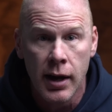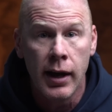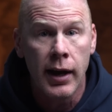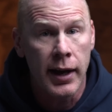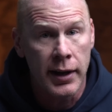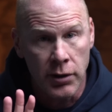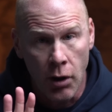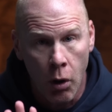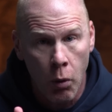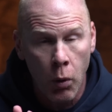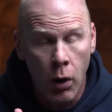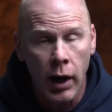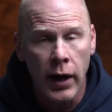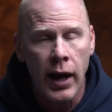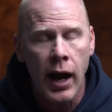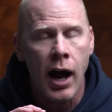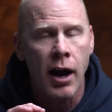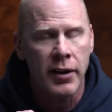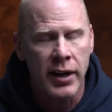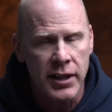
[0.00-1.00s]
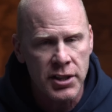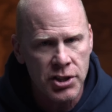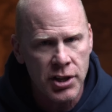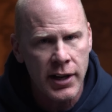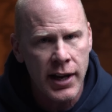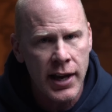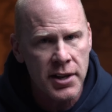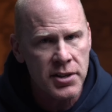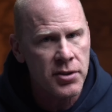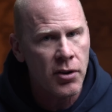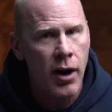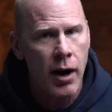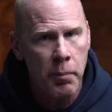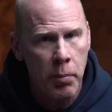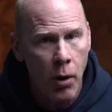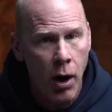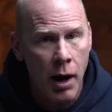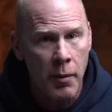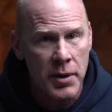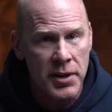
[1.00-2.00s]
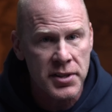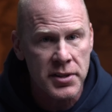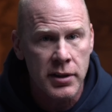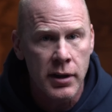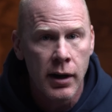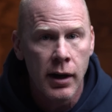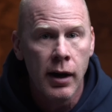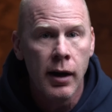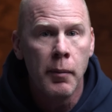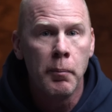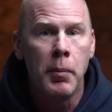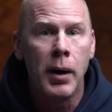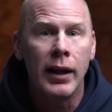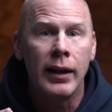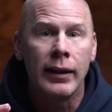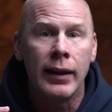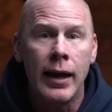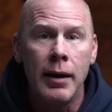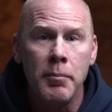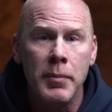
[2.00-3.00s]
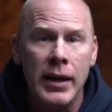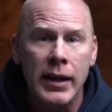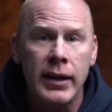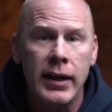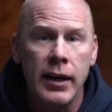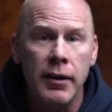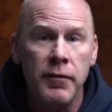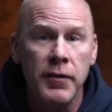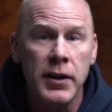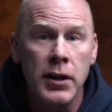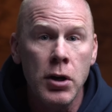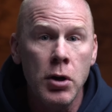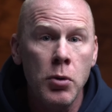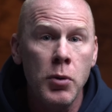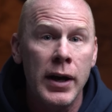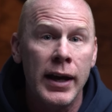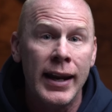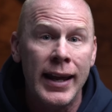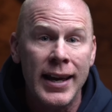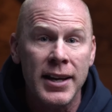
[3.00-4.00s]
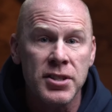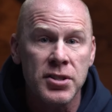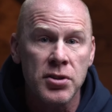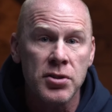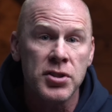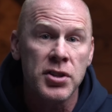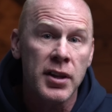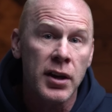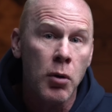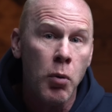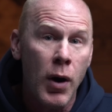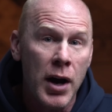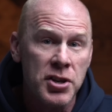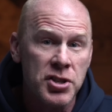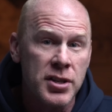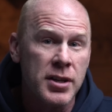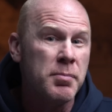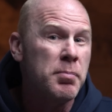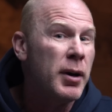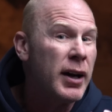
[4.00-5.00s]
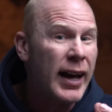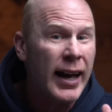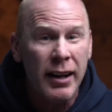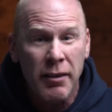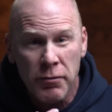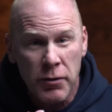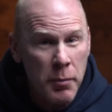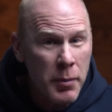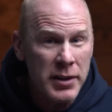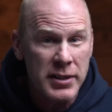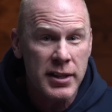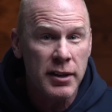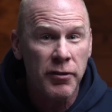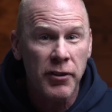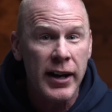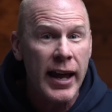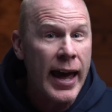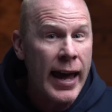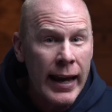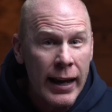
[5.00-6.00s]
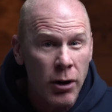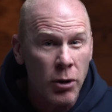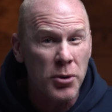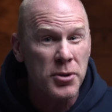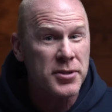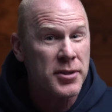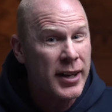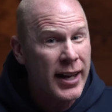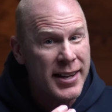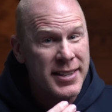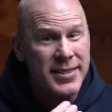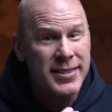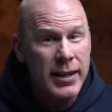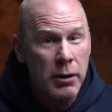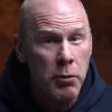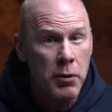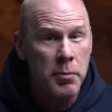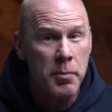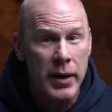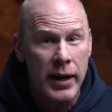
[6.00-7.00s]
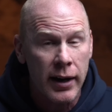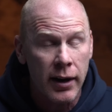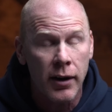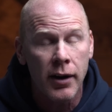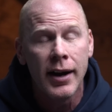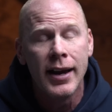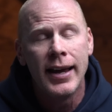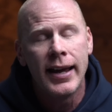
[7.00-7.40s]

And don't worry, I'll get you an answer, I promise. But let me give you an answer to the question, but kind of from a different angle, so kind of stick with me here.